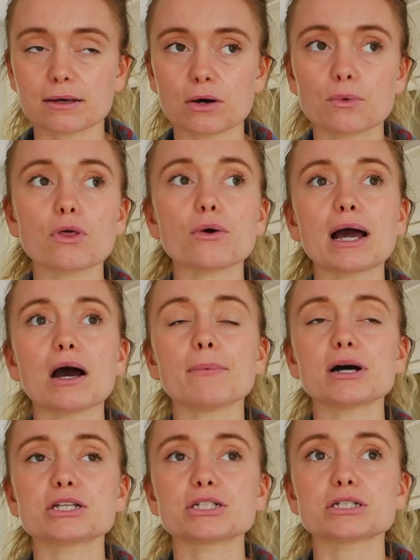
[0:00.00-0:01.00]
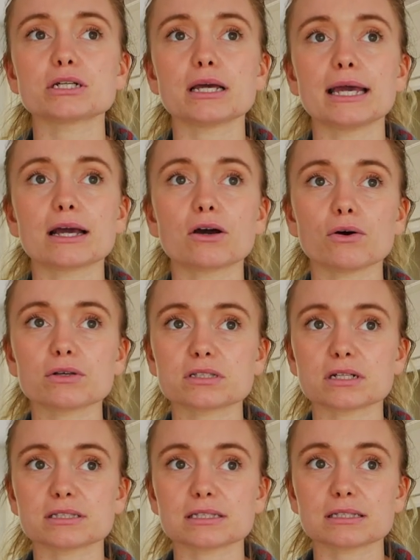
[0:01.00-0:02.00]
although how much it cost
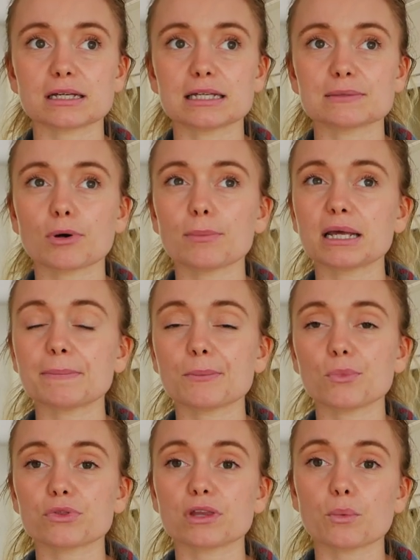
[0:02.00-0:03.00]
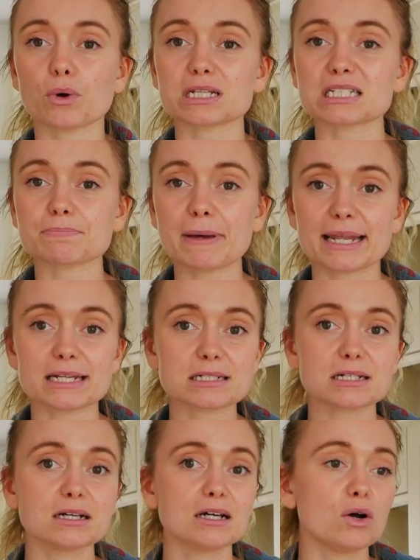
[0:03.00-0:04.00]
us is probably a bit more than what to spend,
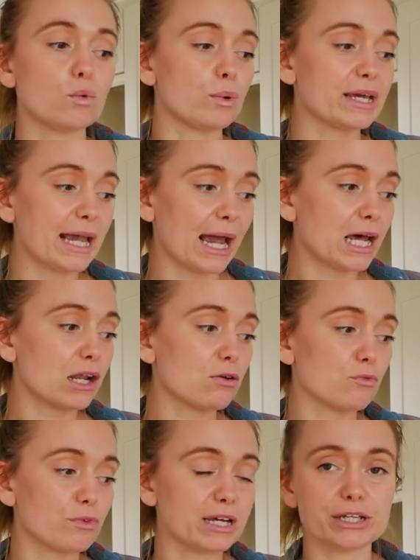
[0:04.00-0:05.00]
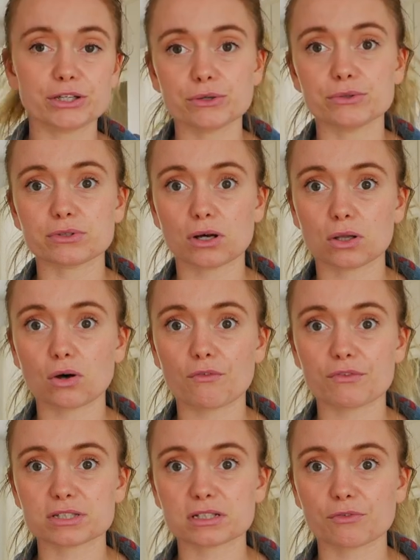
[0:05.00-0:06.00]
we can reuse a lot
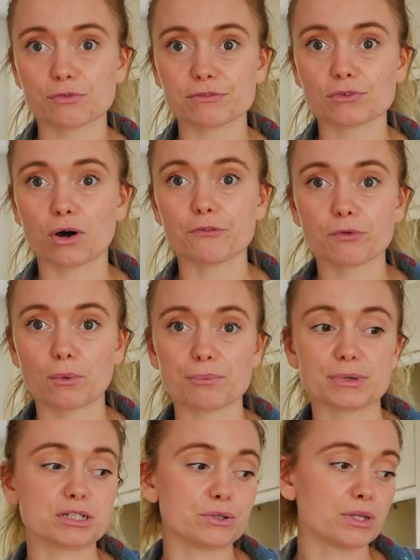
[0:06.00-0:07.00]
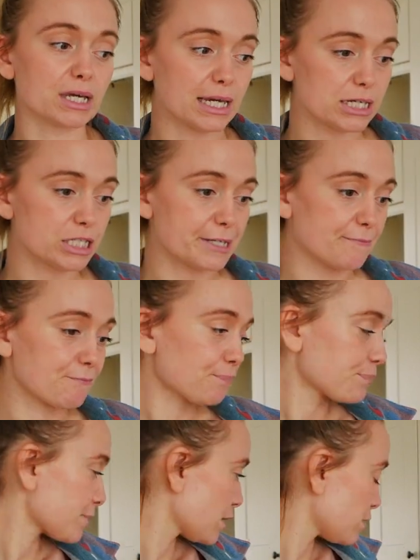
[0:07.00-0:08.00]
of the stuff we've got for when we do the kitchen.
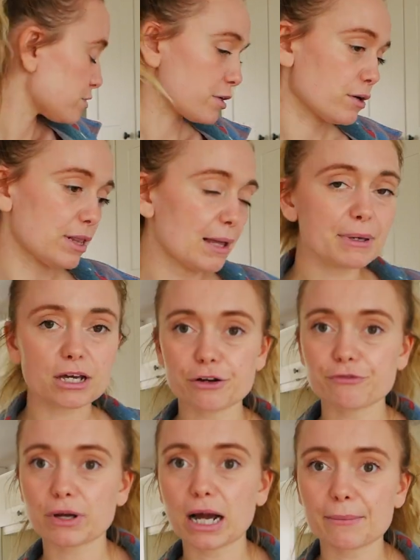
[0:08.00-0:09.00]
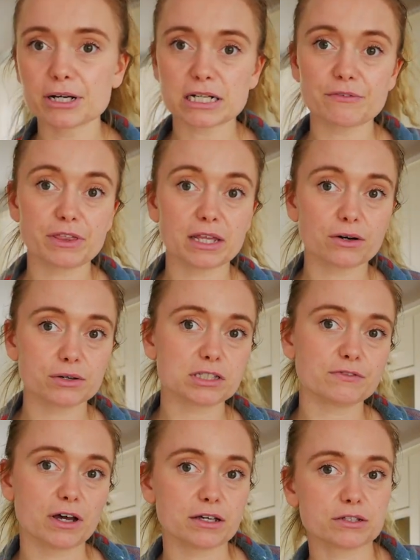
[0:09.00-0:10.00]
So let me go through how much everything
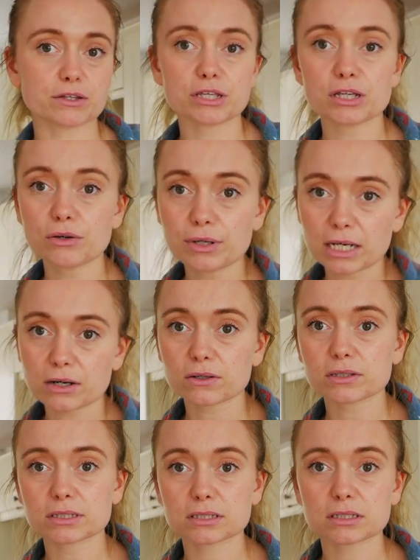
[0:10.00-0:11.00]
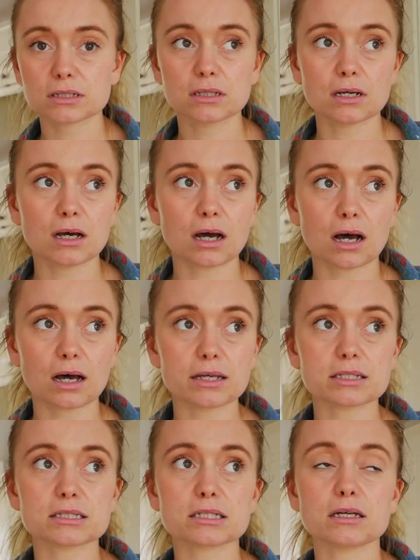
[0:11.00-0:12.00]
costs first. So the unit cost
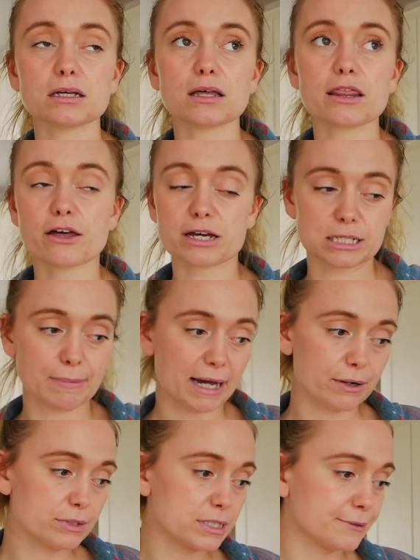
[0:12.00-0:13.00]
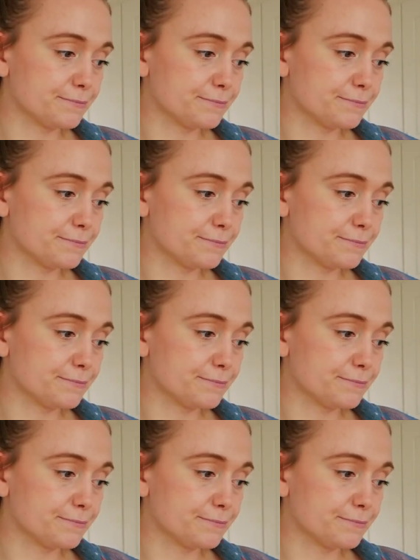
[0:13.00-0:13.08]
us £30.